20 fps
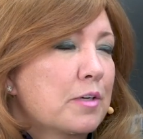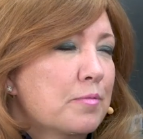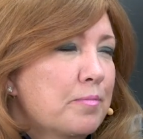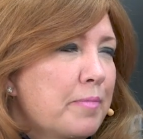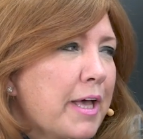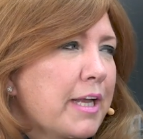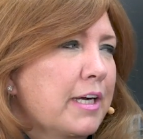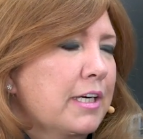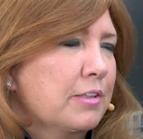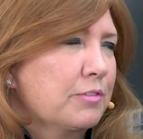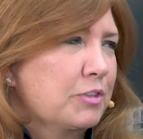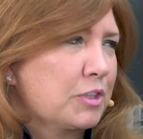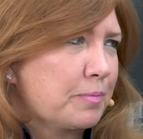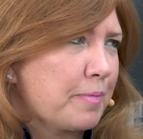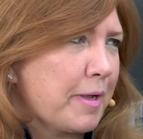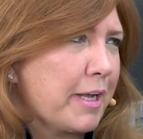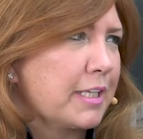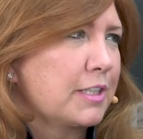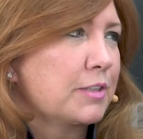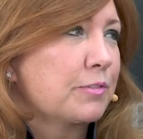competitive
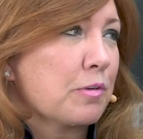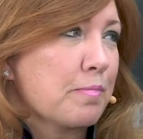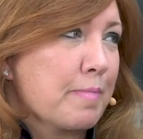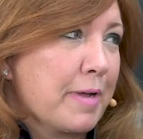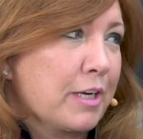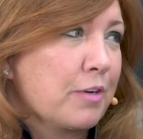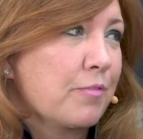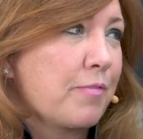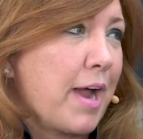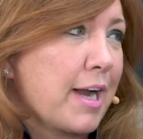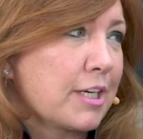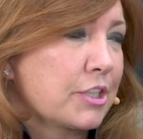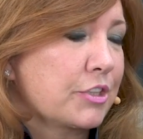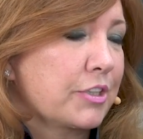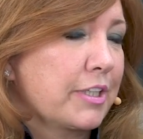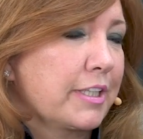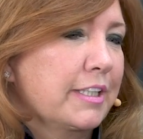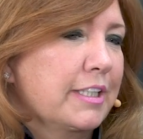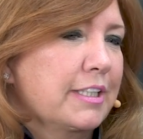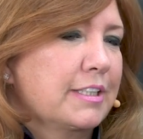space for
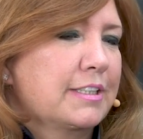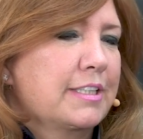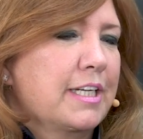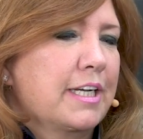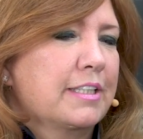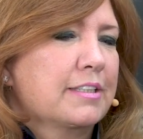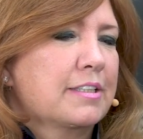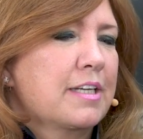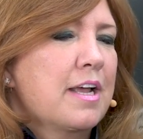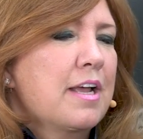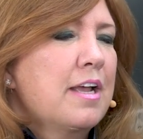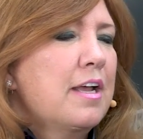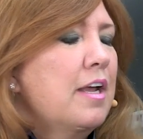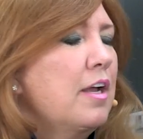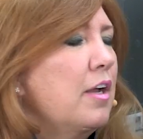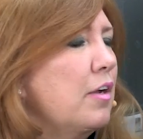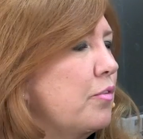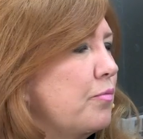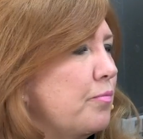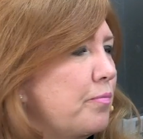manufacturing these days.
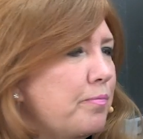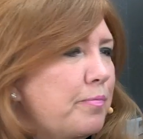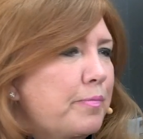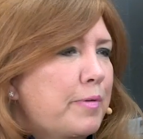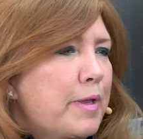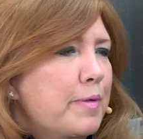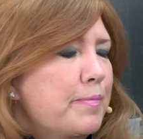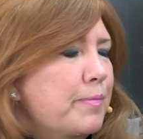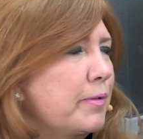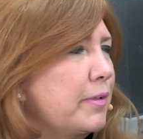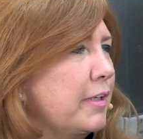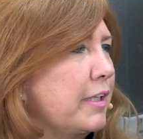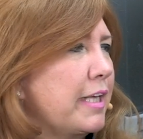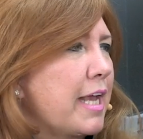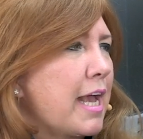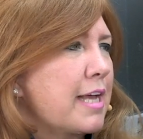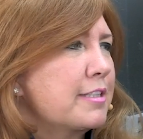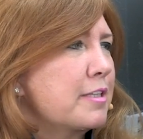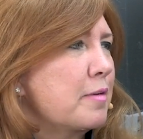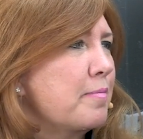People in
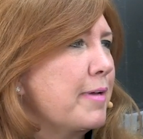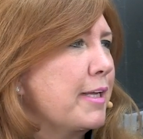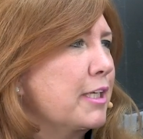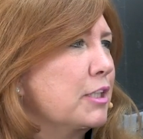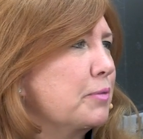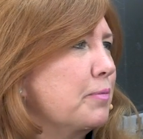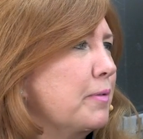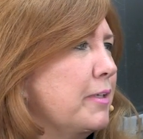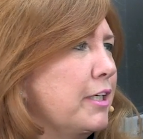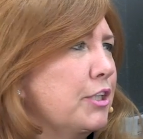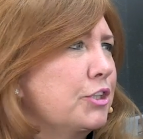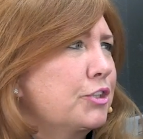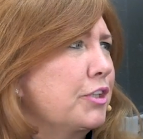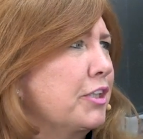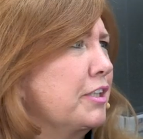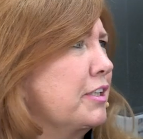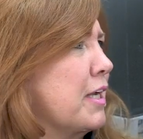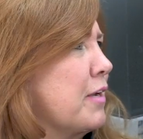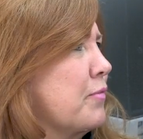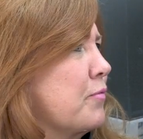the asset management
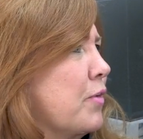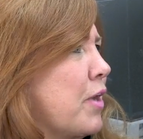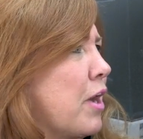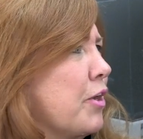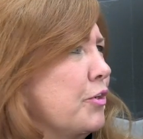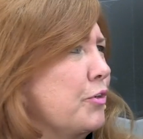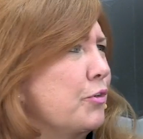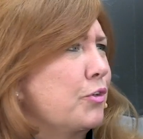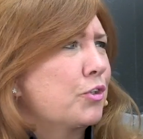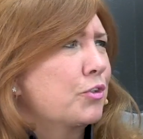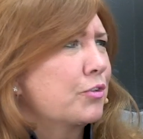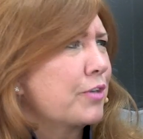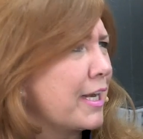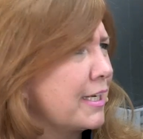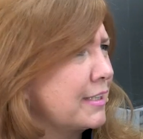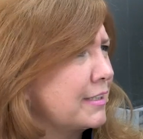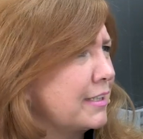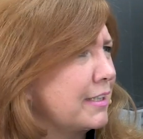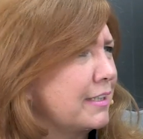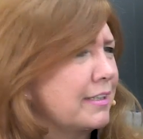industry would say, are you
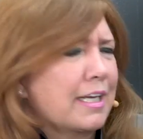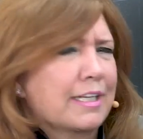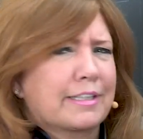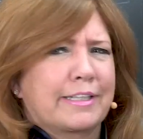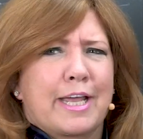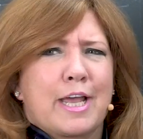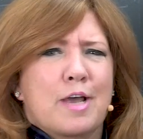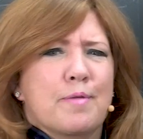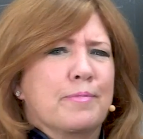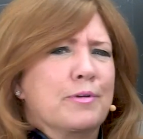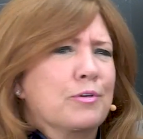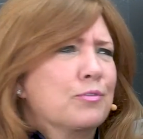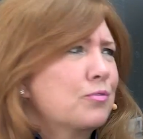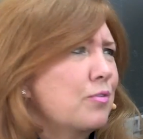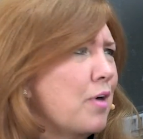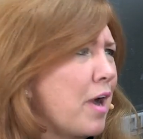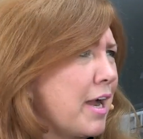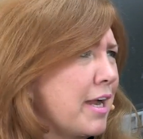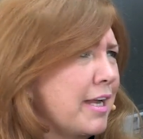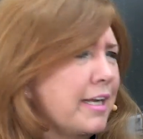crazy? That can't be
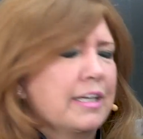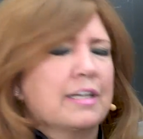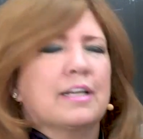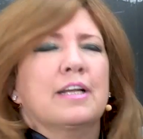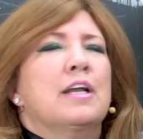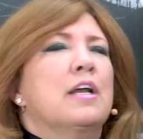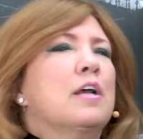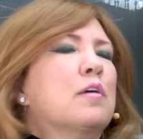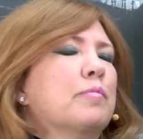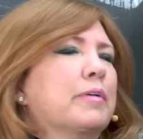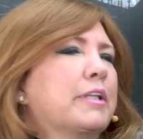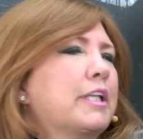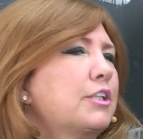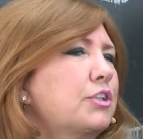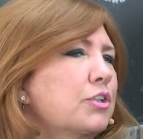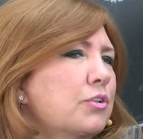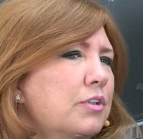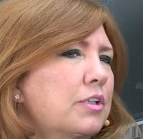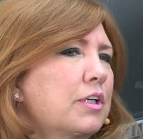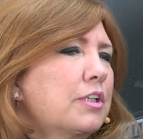right. But they
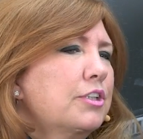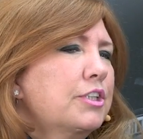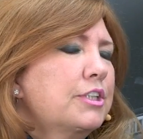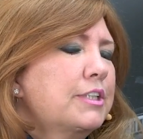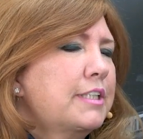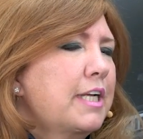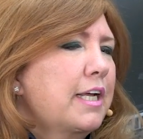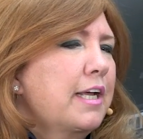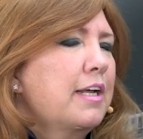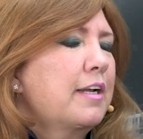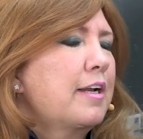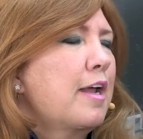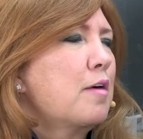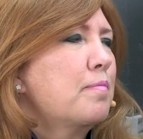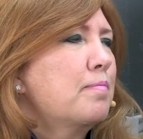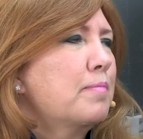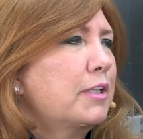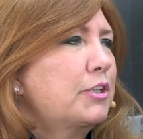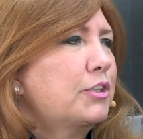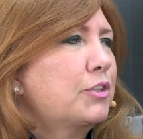don't understand
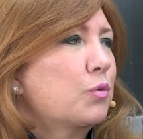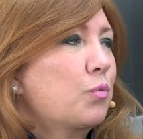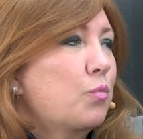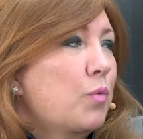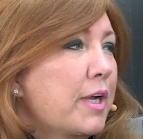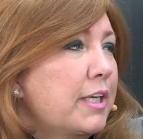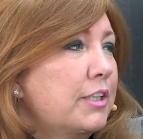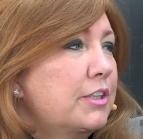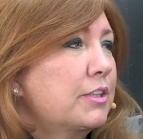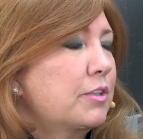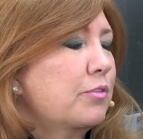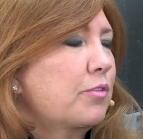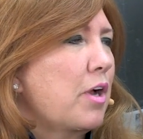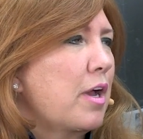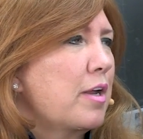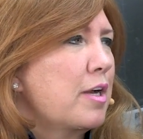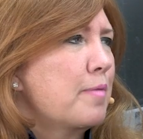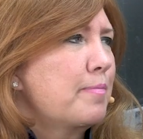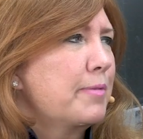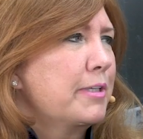how much the wages have
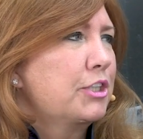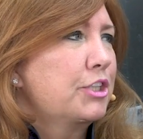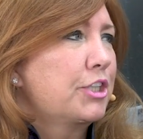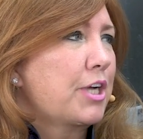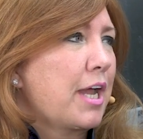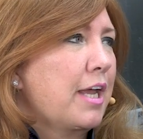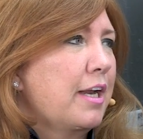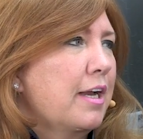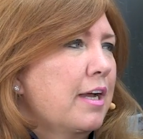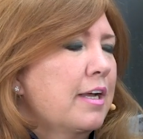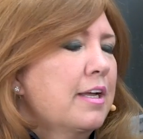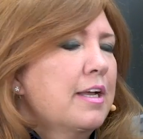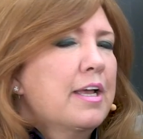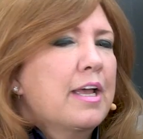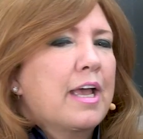gone up in China